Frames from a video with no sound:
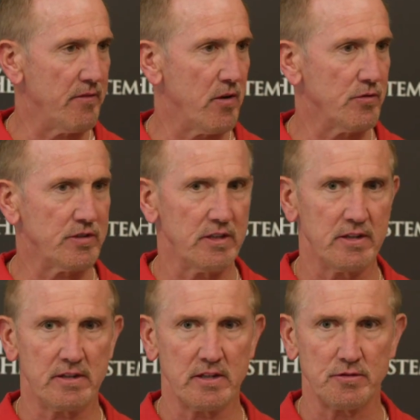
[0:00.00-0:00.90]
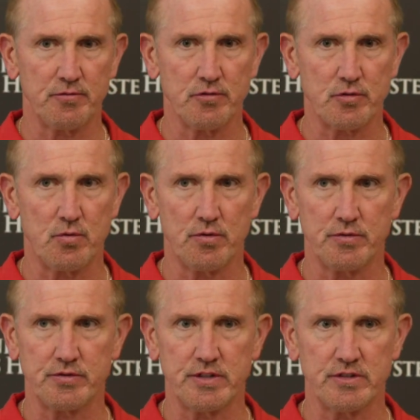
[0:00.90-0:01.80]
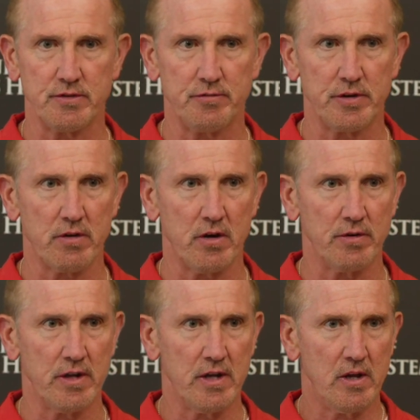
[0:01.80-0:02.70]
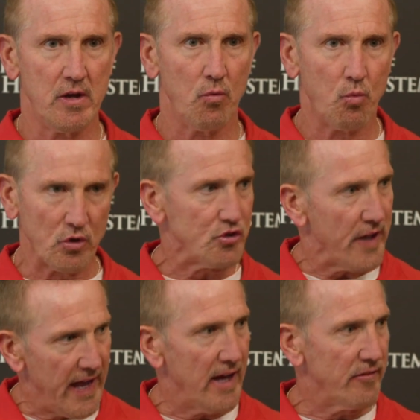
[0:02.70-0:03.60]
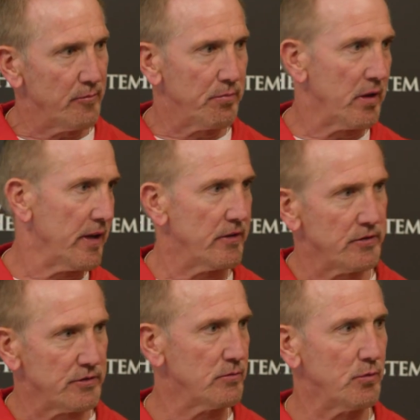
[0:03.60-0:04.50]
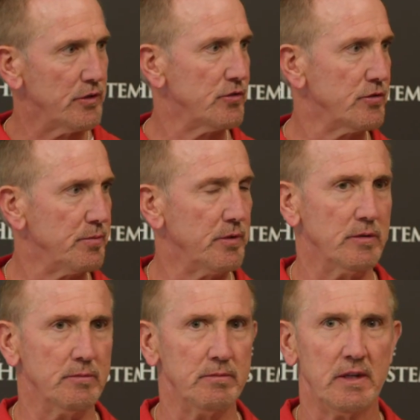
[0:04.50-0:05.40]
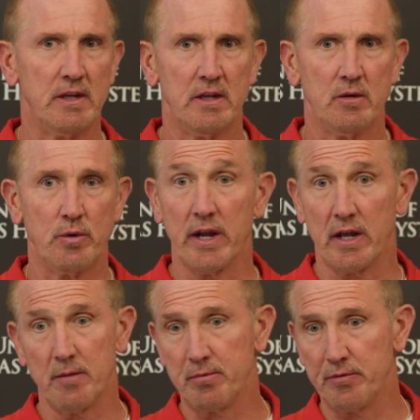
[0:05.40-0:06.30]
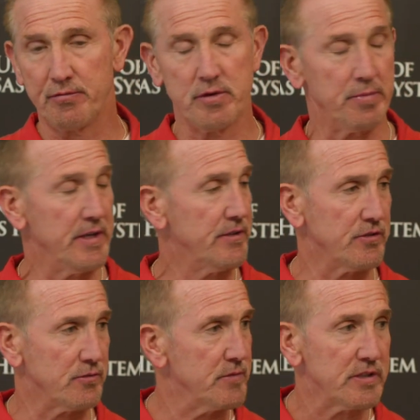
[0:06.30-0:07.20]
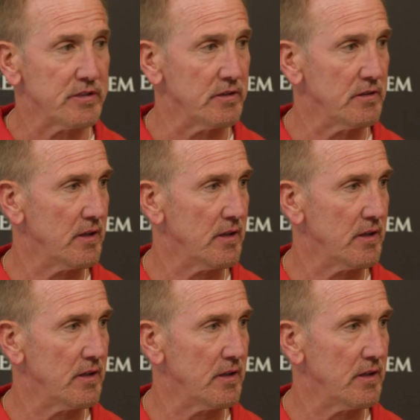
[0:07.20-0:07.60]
I've always said to you, it takes the first quarter of the season to figure out what you have in players and where you should put them. We got a couple, three pieces missing.